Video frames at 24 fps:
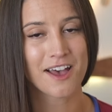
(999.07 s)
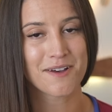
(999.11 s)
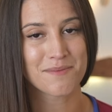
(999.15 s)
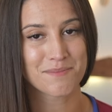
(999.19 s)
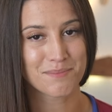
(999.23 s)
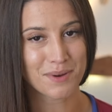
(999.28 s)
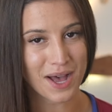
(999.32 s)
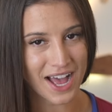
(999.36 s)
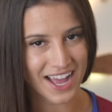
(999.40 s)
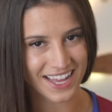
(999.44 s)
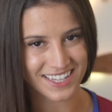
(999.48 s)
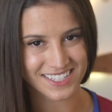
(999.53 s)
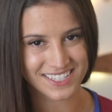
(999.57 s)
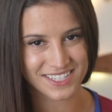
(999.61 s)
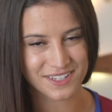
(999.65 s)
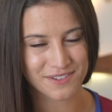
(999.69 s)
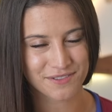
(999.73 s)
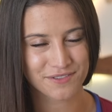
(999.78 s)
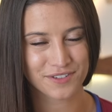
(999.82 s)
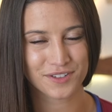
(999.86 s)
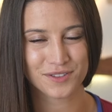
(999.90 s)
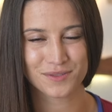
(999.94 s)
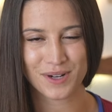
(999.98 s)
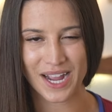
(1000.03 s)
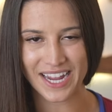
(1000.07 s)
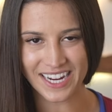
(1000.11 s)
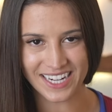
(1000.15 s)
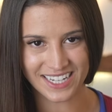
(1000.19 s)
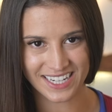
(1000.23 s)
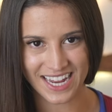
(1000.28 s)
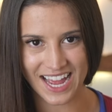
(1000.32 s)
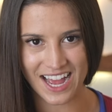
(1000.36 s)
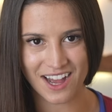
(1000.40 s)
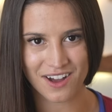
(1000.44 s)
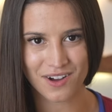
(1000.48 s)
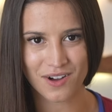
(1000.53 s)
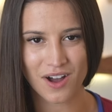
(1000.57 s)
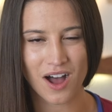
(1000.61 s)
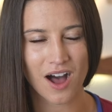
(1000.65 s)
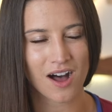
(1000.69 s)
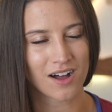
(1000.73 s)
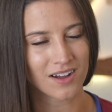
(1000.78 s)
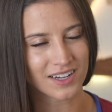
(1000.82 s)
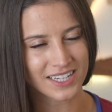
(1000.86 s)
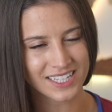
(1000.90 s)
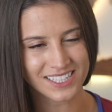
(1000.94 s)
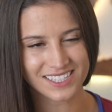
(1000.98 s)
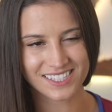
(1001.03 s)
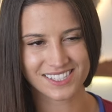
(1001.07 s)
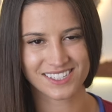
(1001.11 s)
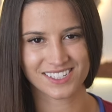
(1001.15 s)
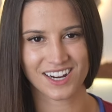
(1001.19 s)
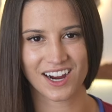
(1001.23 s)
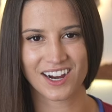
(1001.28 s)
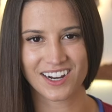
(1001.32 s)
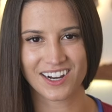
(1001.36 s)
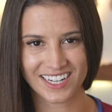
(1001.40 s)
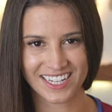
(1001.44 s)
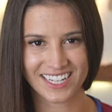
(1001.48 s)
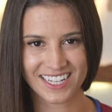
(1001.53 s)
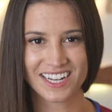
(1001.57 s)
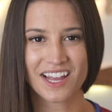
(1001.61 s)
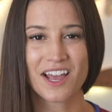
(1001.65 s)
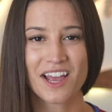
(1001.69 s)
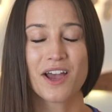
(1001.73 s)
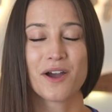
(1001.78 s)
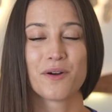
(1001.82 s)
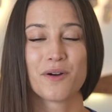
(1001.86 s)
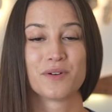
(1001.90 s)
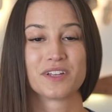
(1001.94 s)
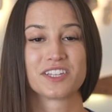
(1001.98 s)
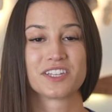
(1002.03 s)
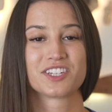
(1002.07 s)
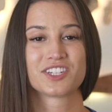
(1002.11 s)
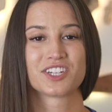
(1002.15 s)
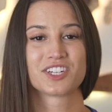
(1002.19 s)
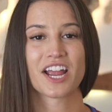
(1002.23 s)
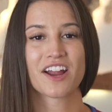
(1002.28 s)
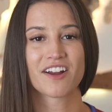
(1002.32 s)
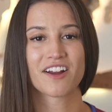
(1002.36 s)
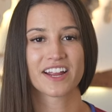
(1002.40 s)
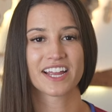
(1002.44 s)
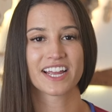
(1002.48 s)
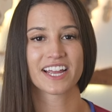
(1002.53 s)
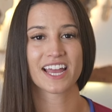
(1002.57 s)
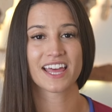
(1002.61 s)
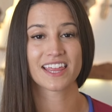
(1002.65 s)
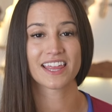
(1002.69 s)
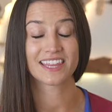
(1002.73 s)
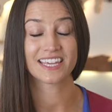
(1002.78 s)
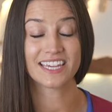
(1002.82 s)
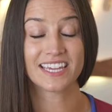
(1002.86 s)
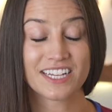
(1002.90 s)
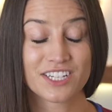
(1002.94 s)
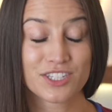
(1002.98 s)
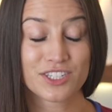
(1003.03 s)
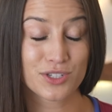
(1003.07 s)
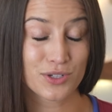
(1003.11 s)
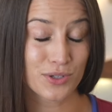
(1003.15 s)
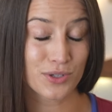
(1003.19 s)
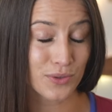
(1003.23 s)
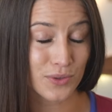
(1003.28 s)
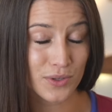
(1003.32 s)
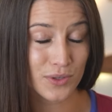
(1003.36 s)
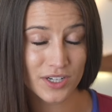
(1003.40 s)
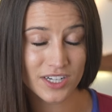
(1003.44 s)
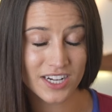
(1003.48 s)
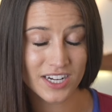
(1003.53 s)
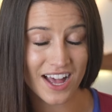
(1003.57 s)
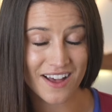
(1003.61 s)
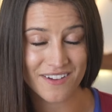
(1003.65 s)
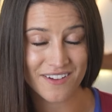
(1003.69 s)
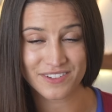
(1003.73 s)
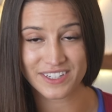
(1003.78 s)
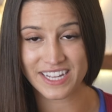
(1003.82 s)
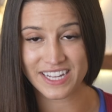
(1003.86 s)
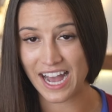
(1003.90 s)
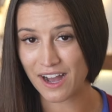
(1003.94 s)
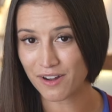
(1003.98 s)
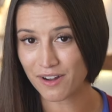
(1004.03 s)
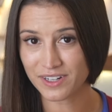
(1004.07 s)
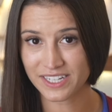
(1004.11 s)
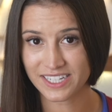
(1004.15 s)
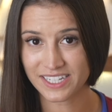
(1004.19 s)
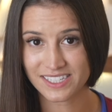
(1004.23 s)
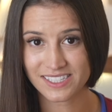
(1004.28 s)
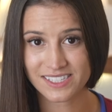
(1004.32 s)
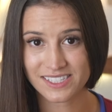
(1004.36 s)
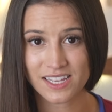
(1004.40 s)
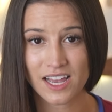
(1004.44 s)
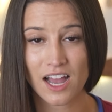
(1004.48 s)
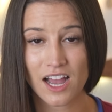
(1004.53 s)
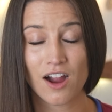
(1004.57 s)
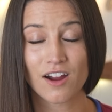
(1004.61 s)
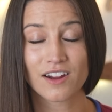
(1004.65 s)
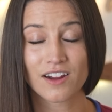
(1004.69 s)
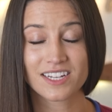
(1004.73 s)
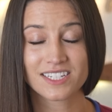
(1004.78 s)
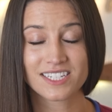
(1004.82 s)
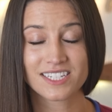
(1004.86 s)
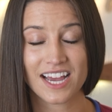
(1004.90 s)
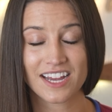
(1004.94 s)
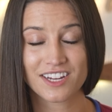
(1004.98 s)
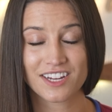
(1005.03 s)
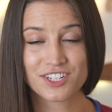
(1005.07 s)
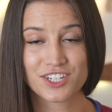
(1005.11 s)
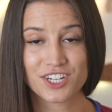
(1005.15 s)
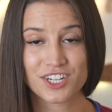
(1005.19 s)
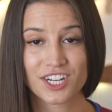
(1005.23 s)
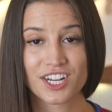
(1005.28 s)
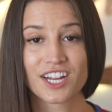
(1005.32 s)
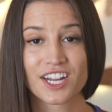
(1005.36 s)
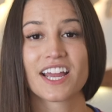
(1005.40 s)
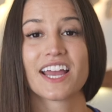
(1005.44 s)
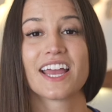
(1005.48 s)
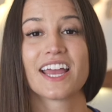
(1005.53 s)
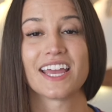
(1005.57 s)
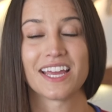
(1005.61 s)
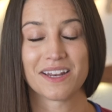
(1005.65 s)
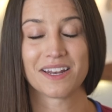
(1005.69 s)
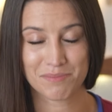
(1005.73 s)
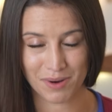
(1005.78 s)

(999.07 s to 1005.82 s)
But for right now, I'll get started with sharing the tour of Gaudi's architecture in